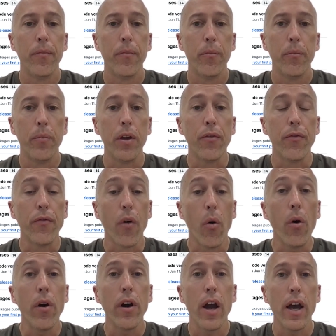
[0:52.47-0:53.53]

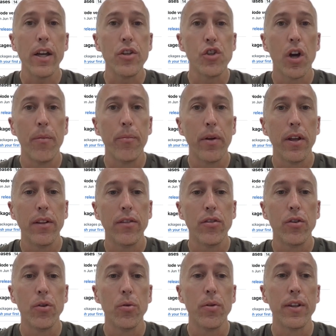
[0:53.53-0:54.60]
before I jump
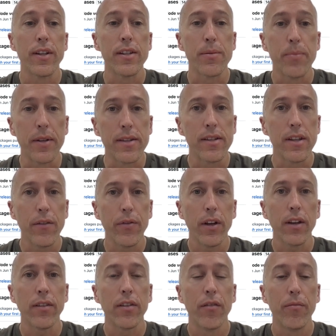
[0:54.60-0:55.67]
into the
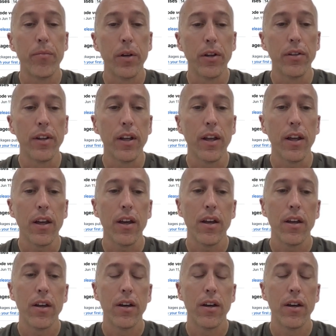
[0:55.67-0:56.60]
specifics of building